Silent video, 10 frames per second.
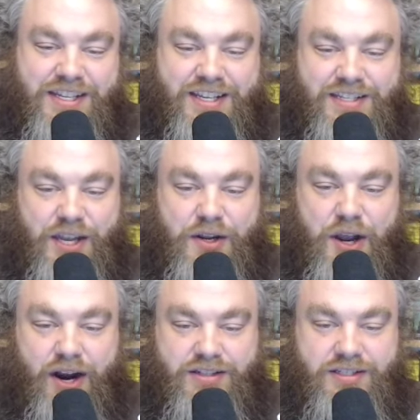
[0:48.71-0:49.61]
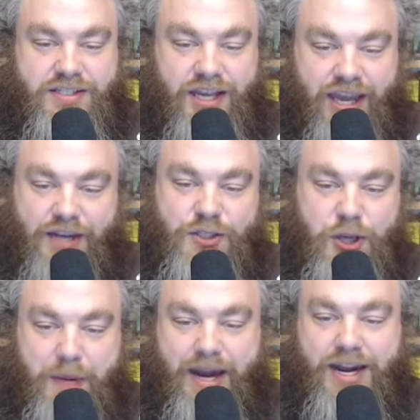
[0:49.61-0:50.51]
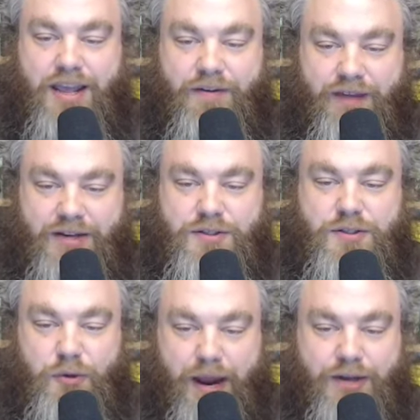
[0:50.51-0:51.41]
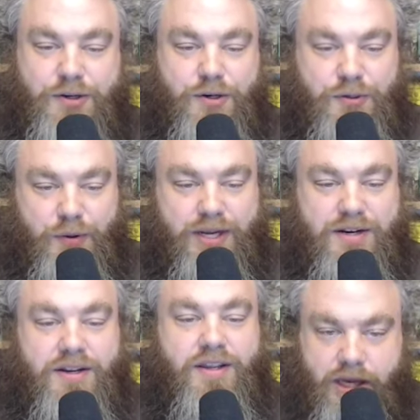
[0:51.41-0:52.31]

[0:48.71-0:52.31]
said Cards Against Humanity events director Trin